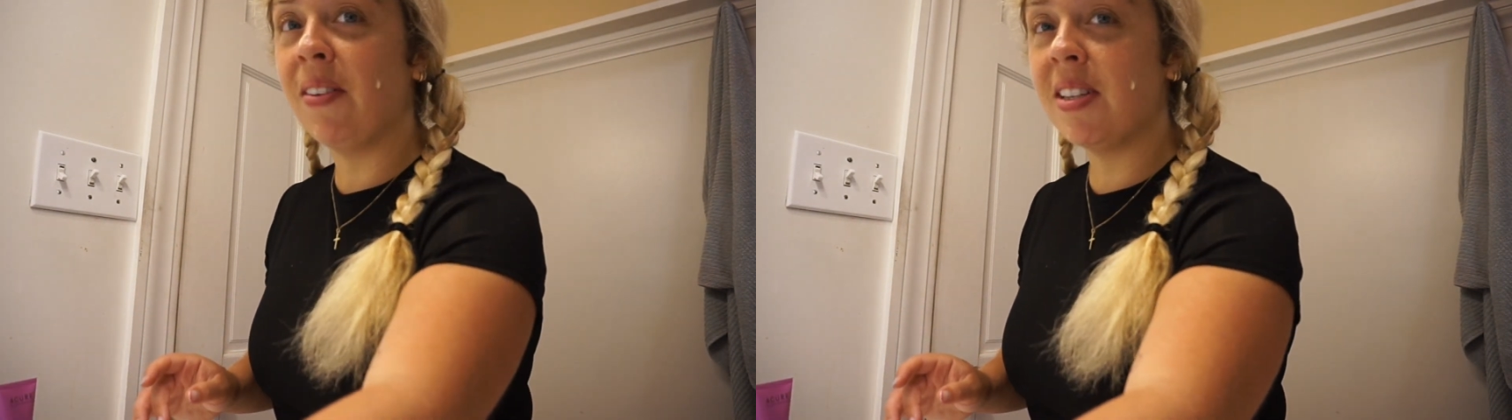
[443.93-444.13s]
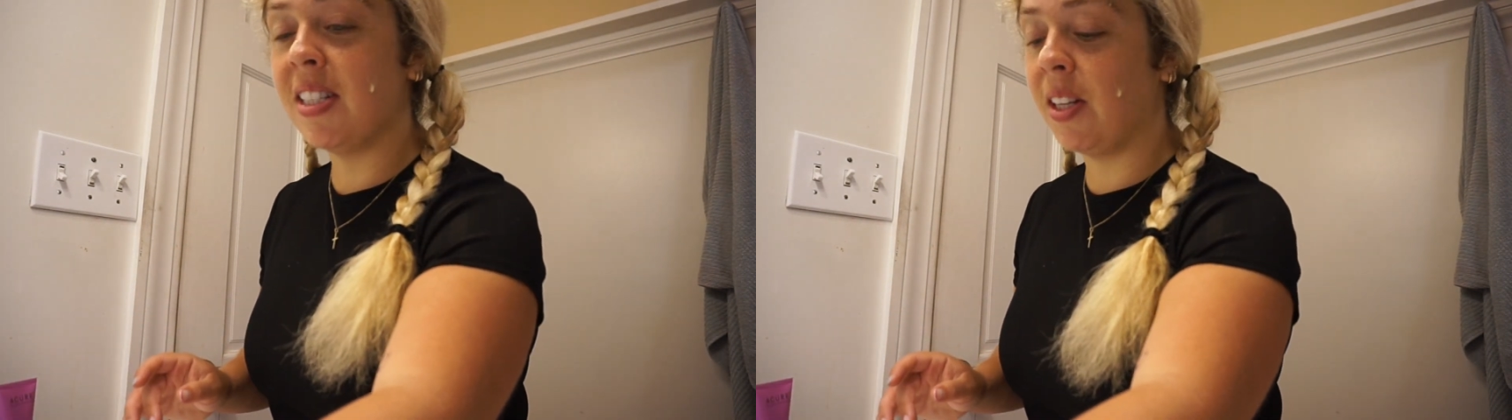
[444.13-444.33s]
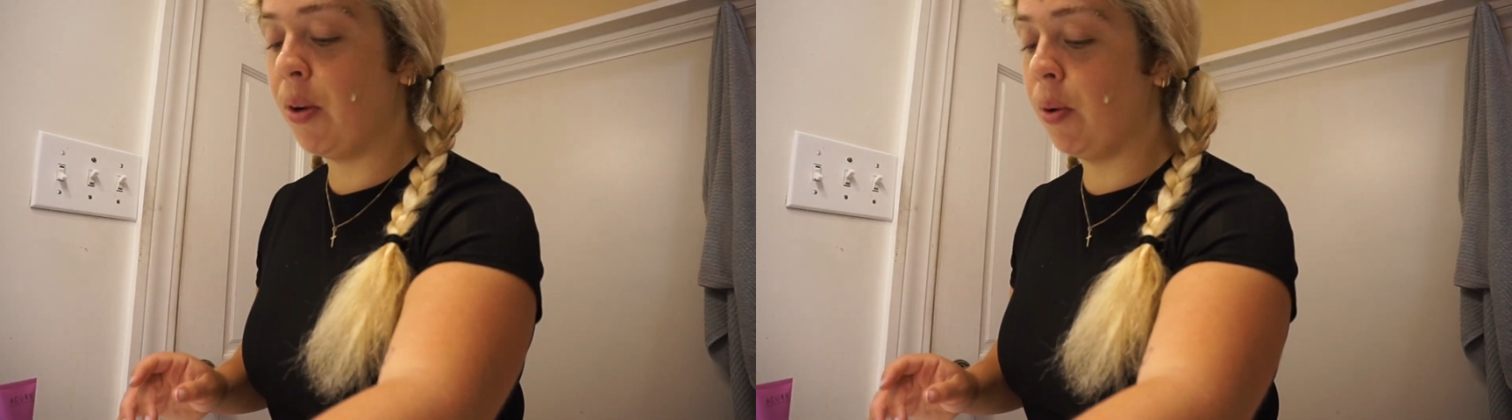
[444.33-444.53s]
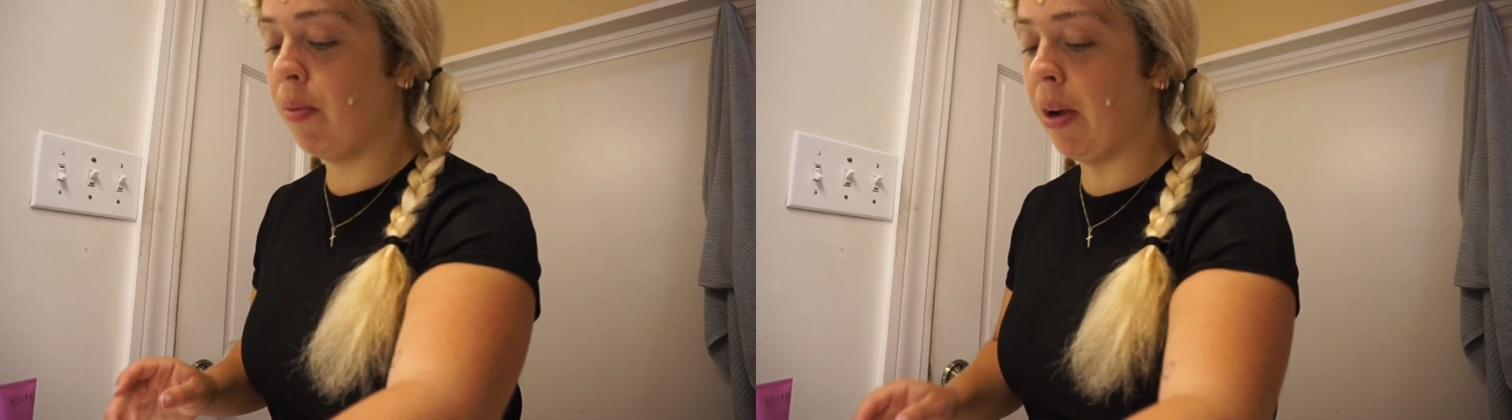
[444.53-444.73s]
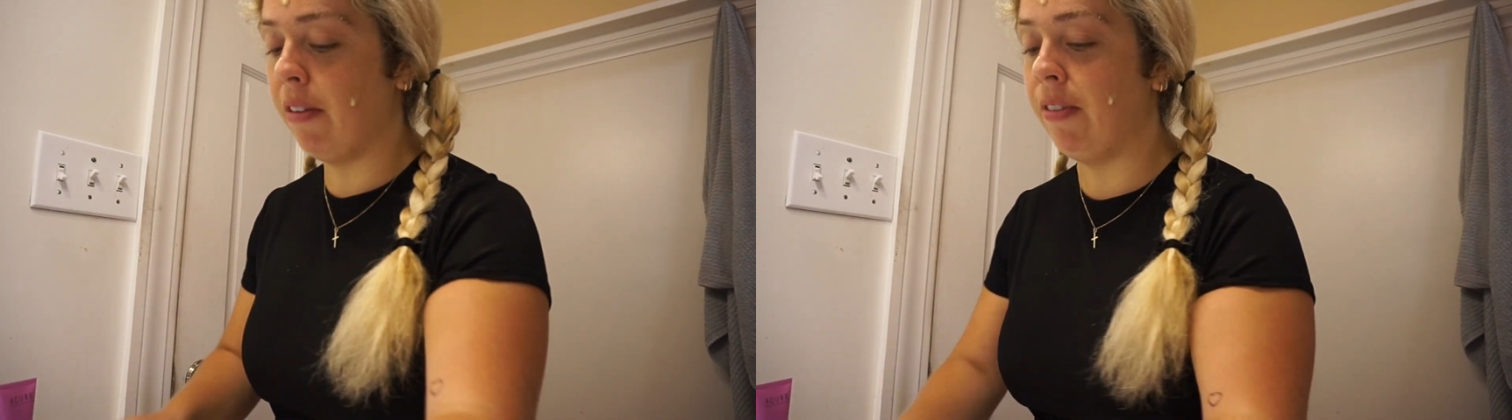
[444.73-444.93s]
look silly with
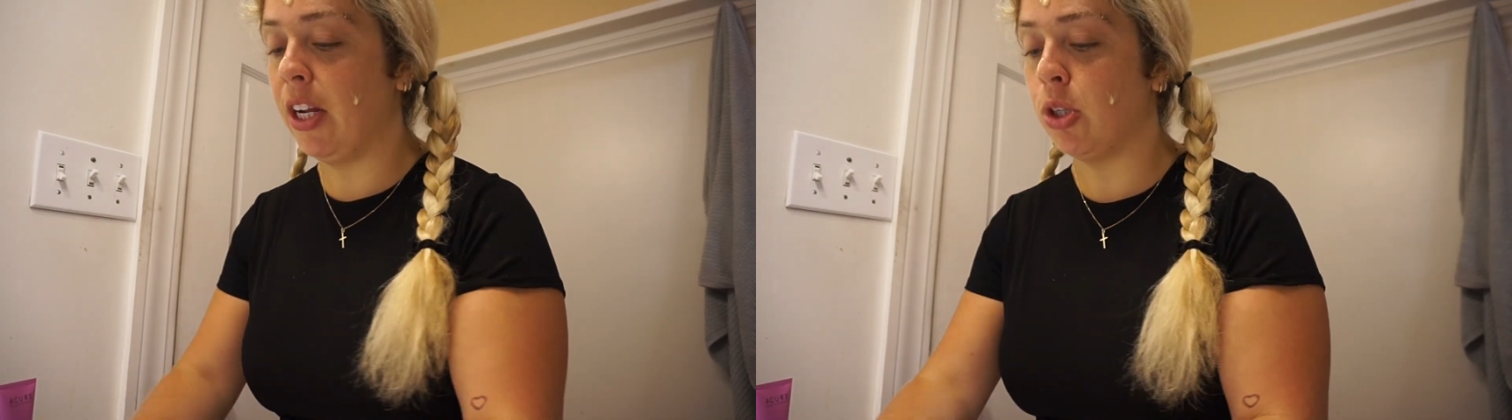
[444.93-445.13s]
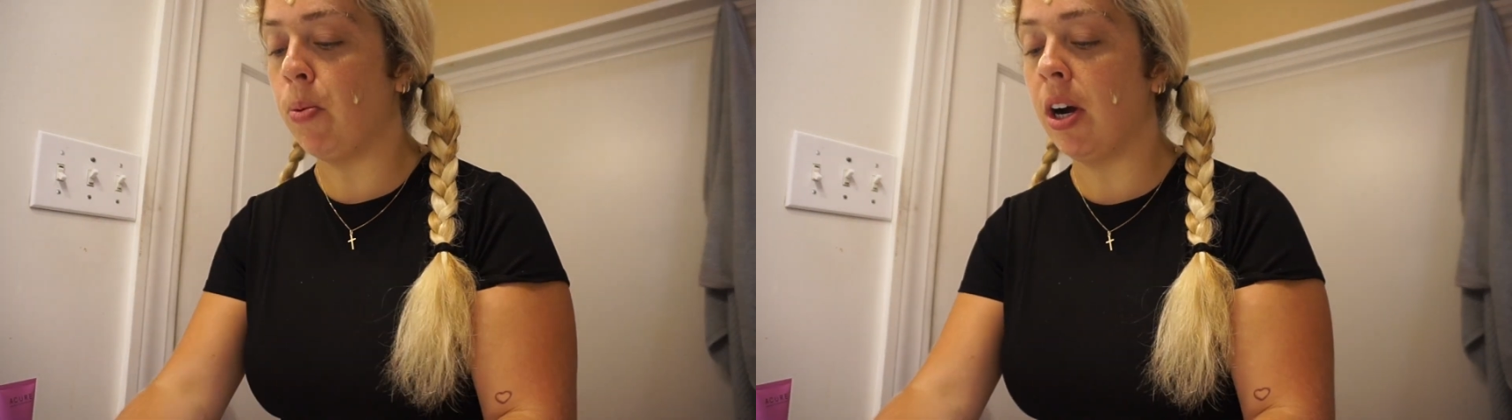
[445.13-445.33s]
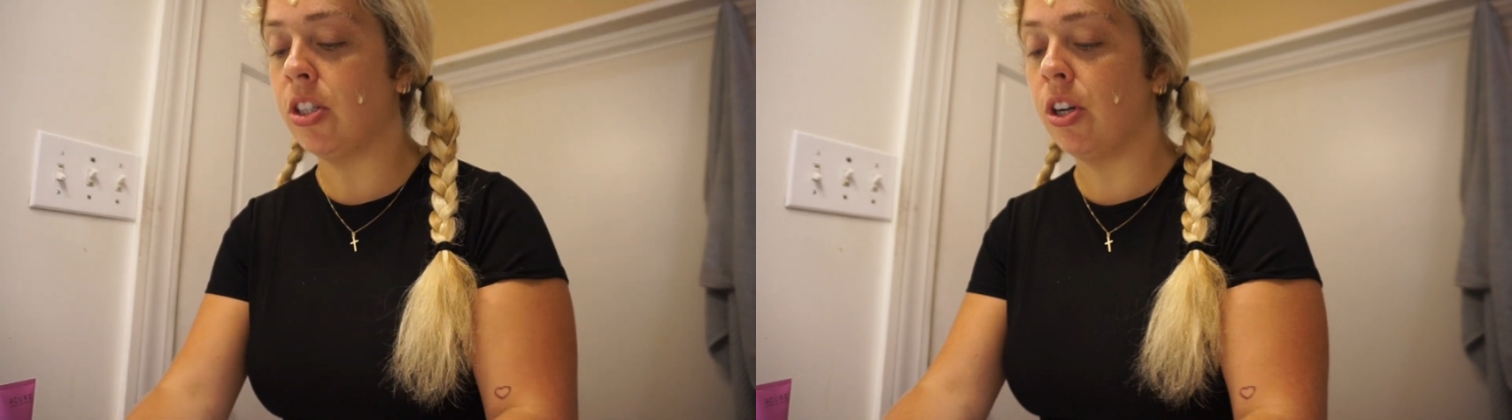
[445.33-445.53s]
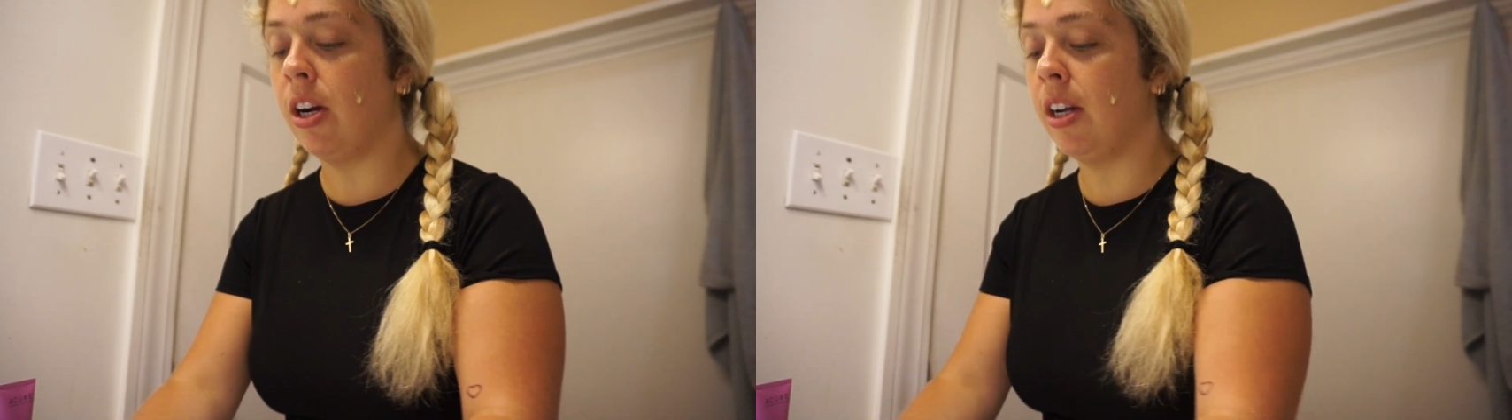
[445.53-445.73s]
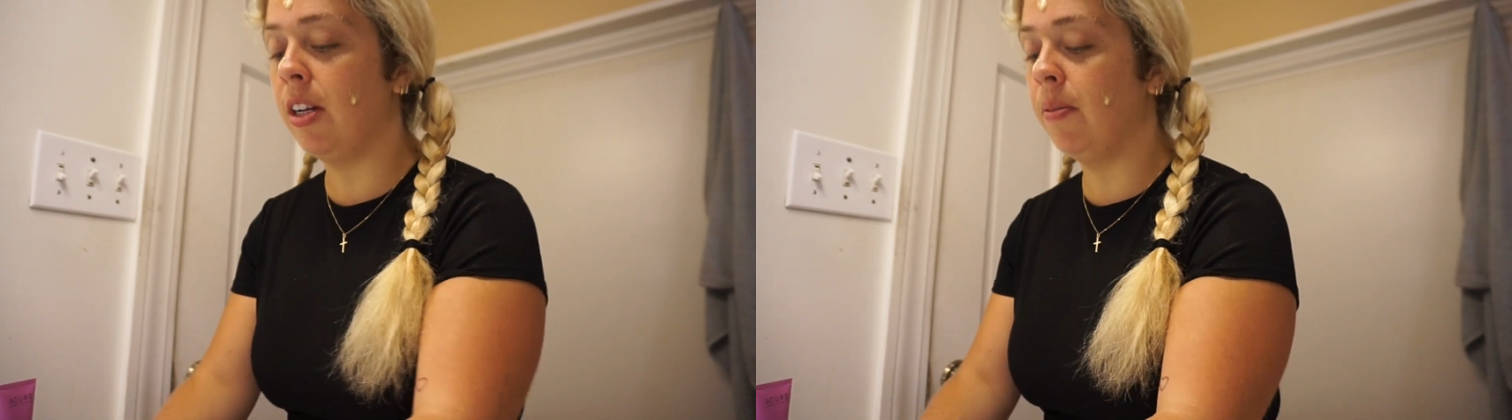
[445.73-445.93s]
my face wash
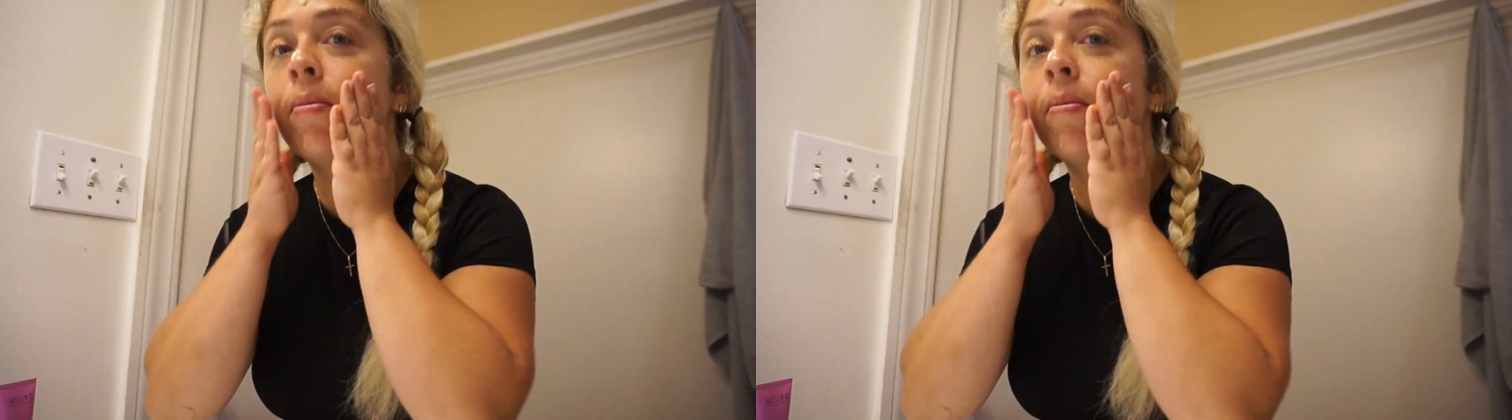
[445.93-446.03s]
on.